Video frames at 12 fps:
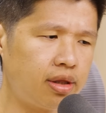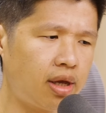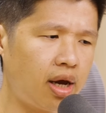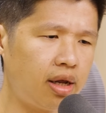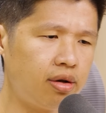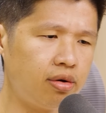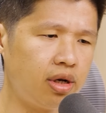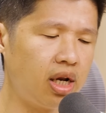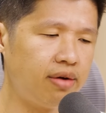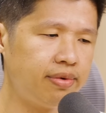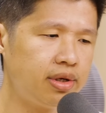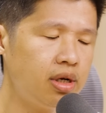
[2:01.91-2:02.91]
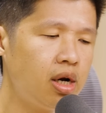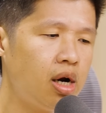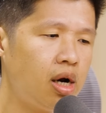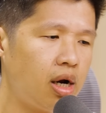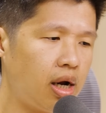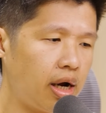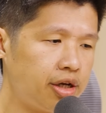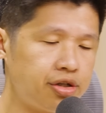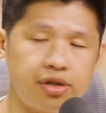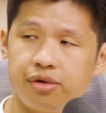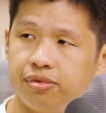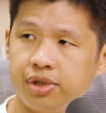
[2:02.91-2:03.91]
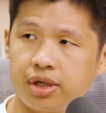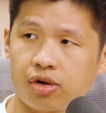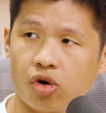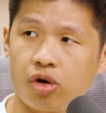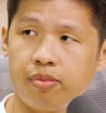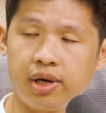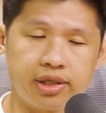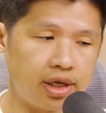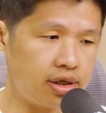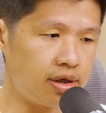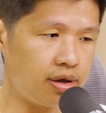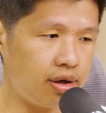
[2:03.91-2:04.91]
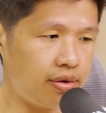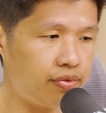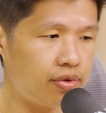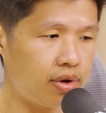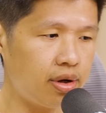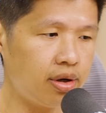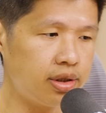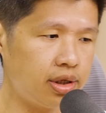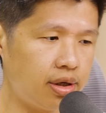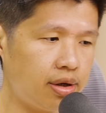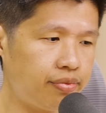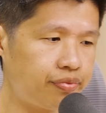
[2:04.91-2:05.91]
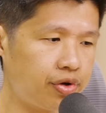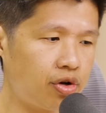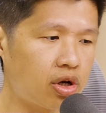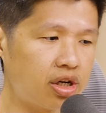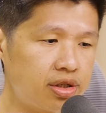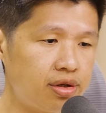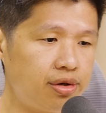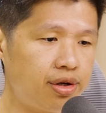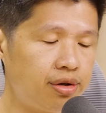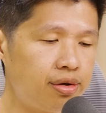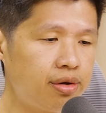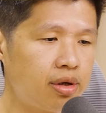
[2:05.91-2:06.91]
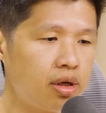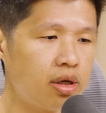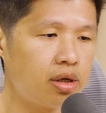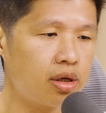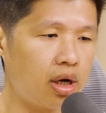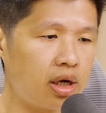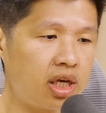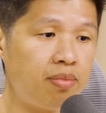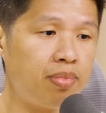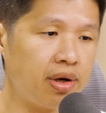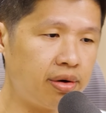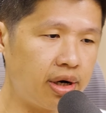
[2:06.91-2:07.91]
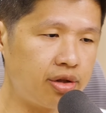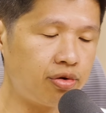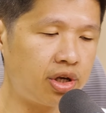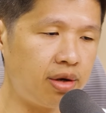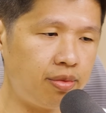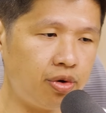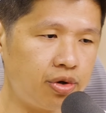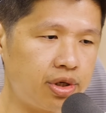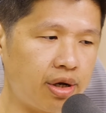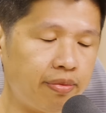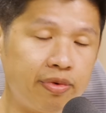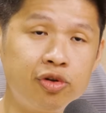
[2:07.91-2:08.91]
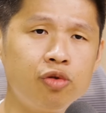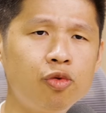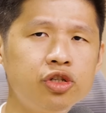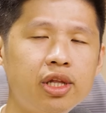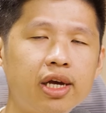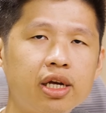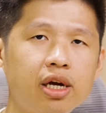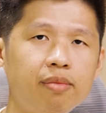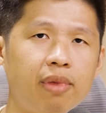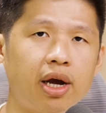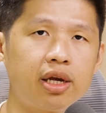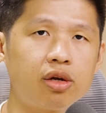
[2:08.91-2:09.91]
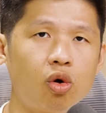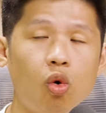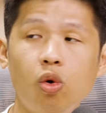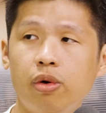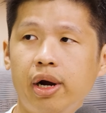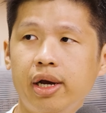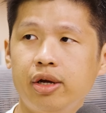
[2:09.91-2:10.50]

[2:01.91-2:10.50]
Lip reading: 10 or 11 are actually using Coinbase as a custodian. Keeper, right, to keep those shares. It's almost like buying gold, right?